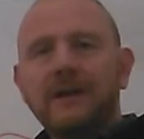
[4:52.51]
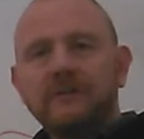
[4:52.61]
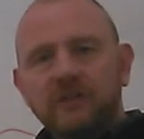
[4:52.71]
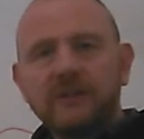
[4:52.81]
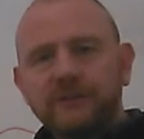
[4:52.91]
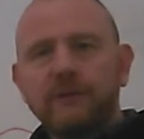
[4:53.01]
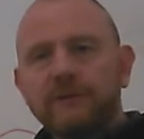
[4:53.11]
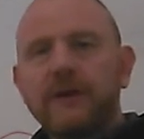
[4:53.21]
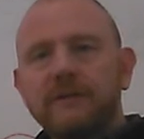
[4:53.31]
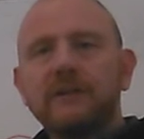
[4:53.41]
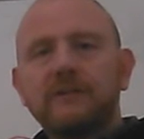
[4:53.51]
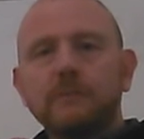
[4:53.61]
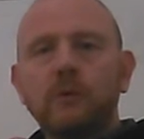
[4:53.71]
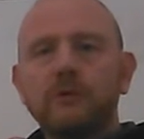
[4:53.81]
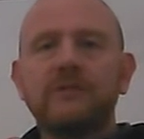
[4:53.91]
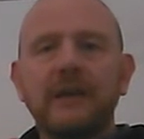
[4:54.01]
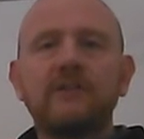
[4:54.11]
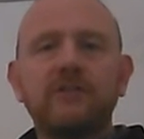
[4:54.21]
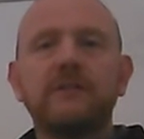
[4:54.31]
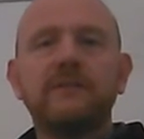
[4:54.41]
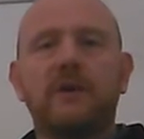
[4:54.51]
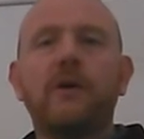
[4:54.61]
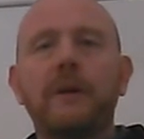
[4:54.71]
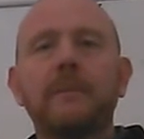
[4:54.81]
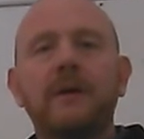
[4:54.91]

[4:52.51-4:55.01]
just for a very small section of time